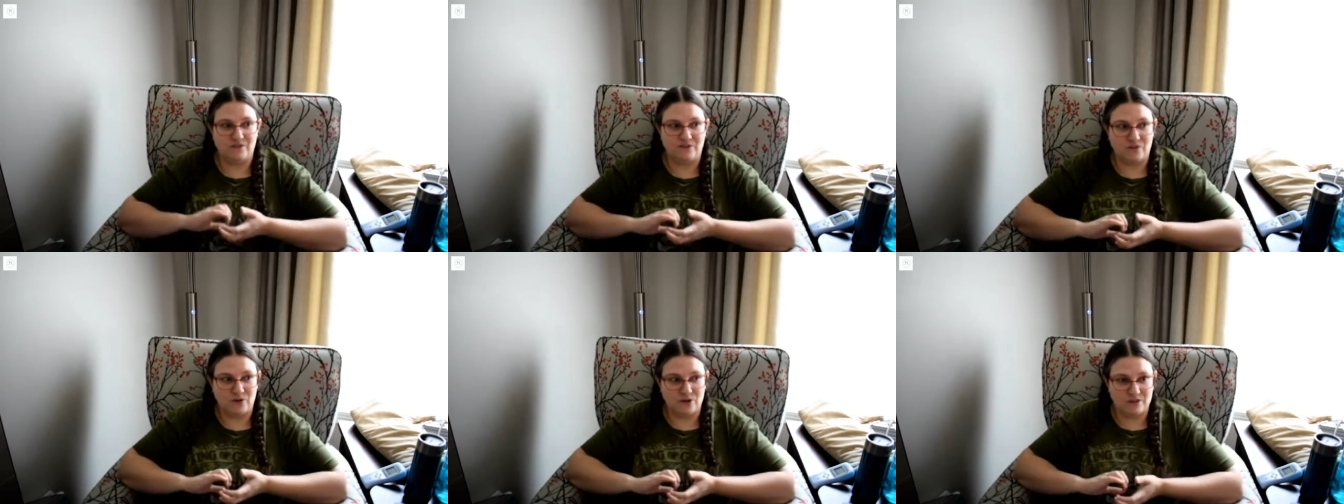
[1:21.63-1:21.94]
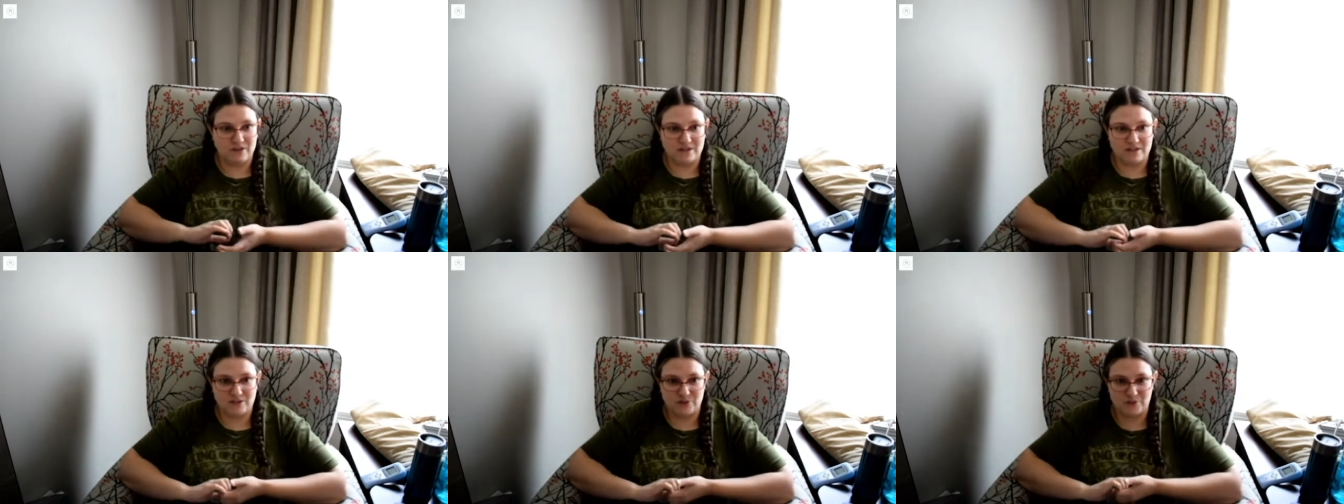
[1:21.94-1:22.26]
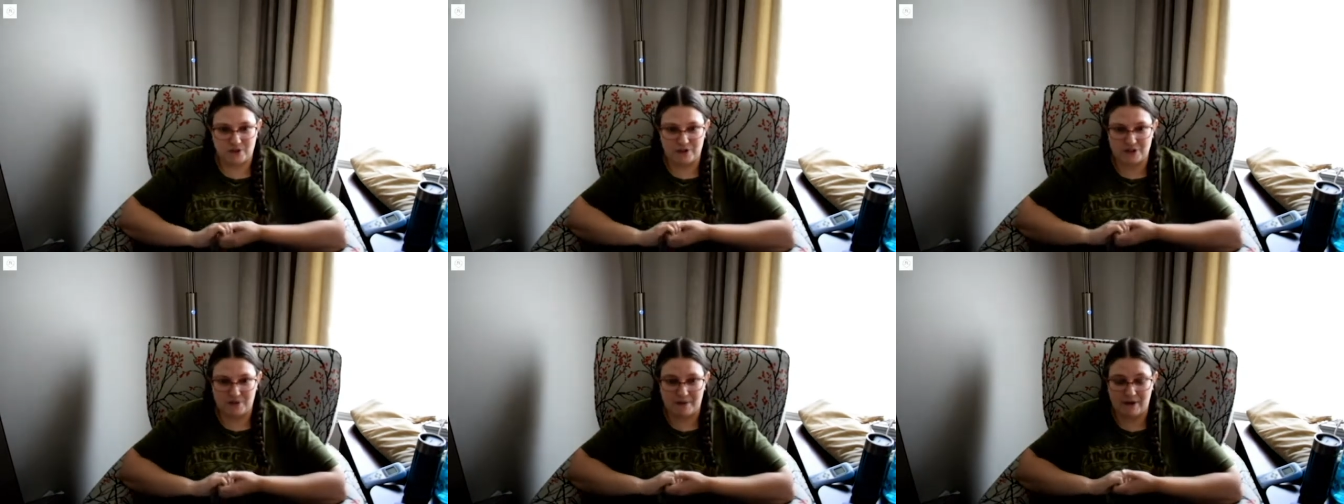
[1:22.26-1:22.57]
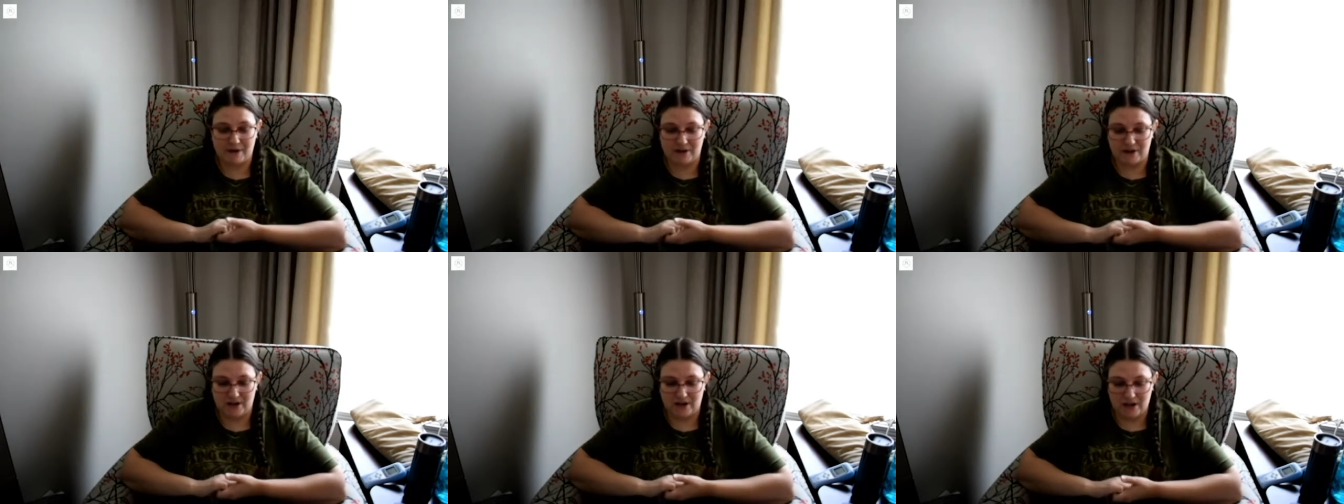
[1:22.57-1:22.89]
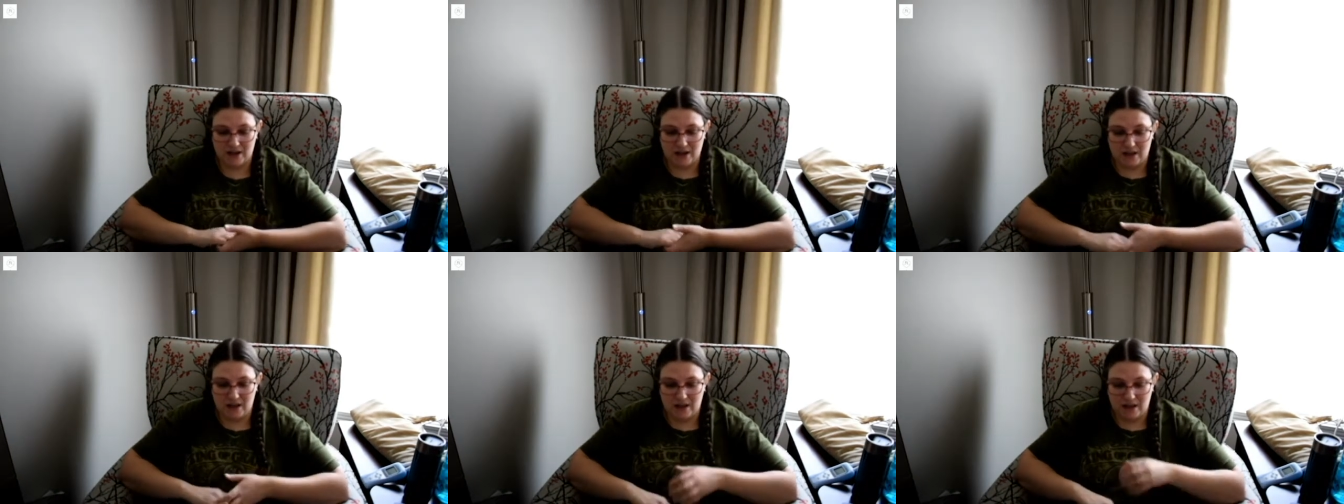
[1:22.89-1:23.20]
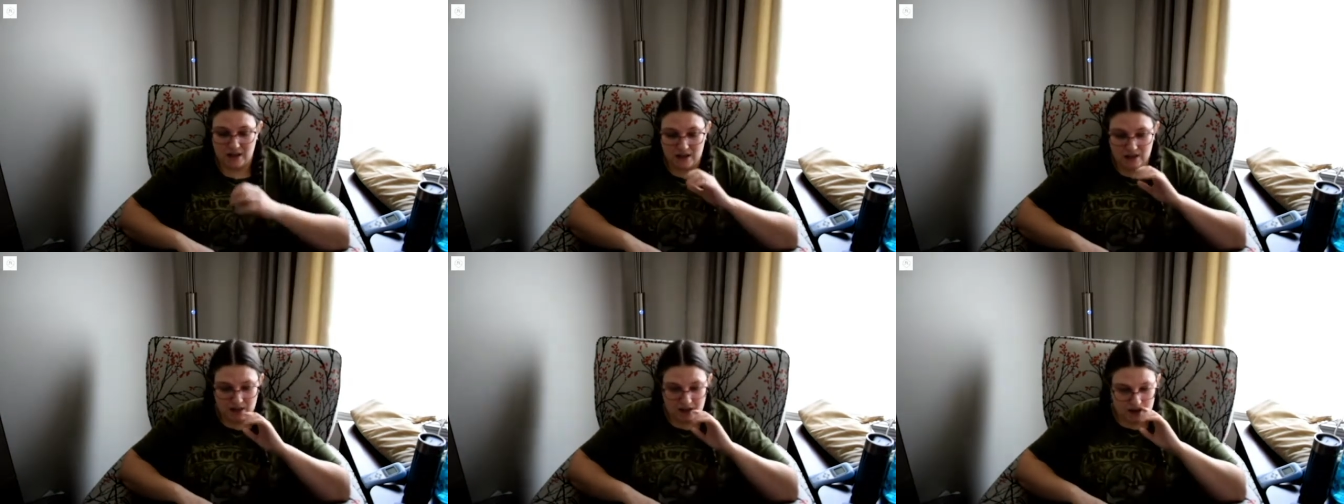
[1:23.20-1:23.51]
for the dishwasher powder.
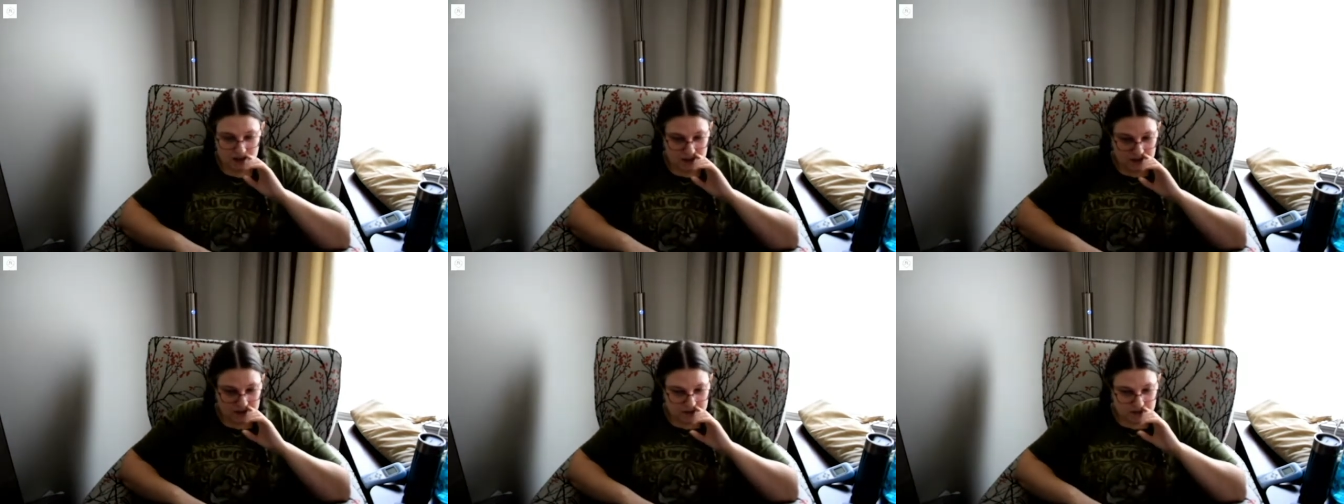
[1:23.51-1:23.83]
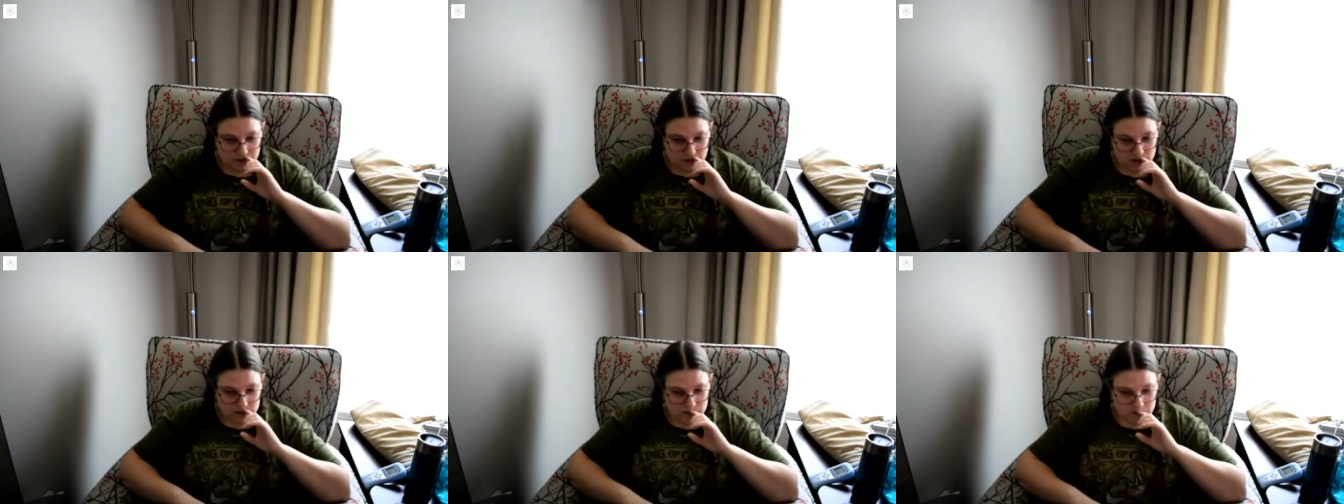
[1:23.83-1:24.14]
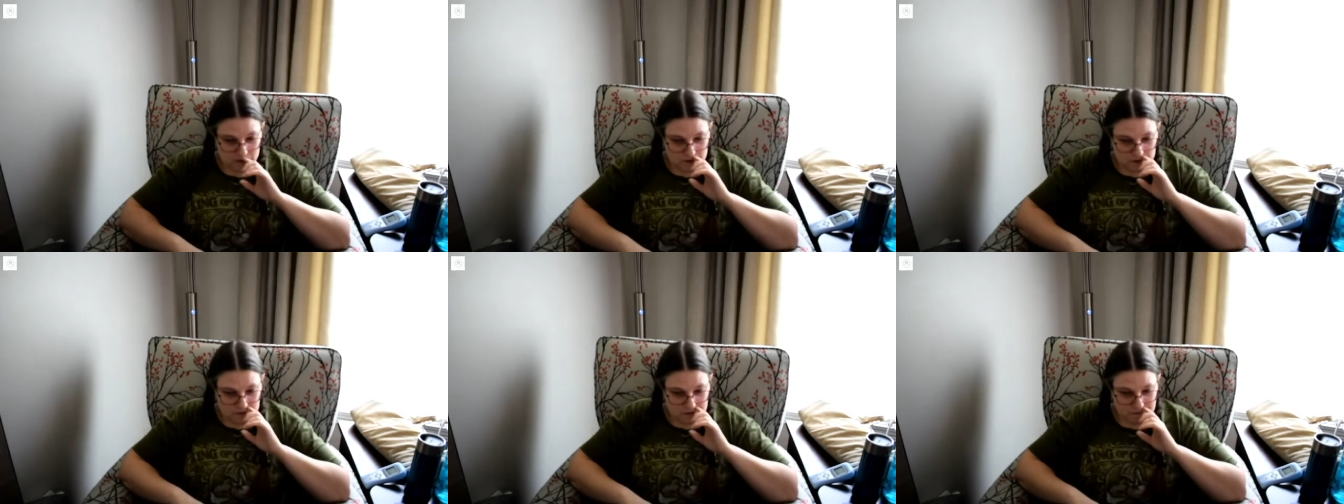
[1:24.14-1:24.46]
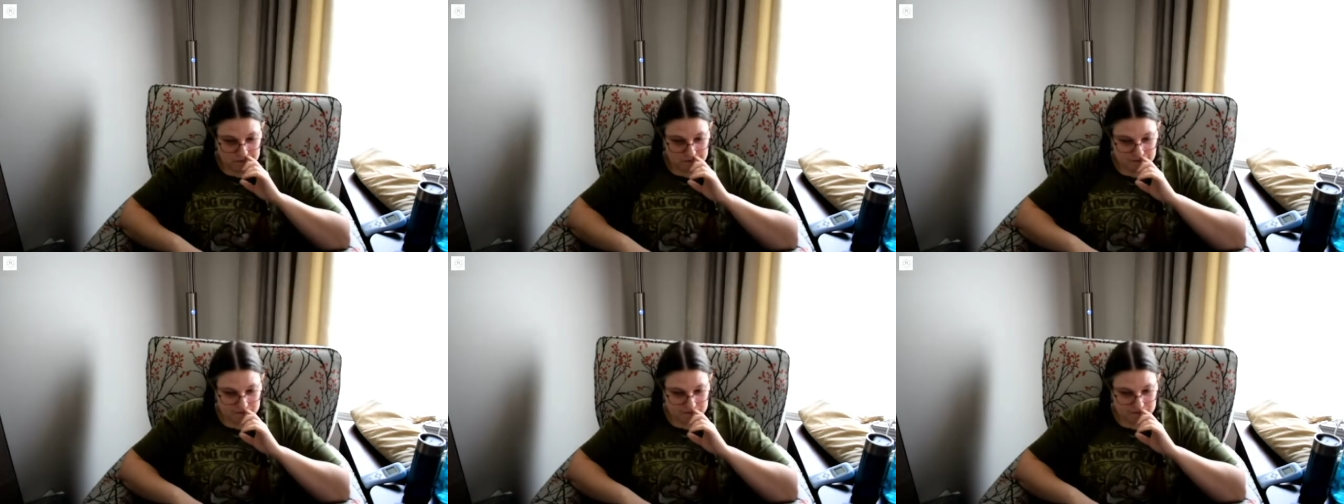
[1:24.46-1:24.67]
So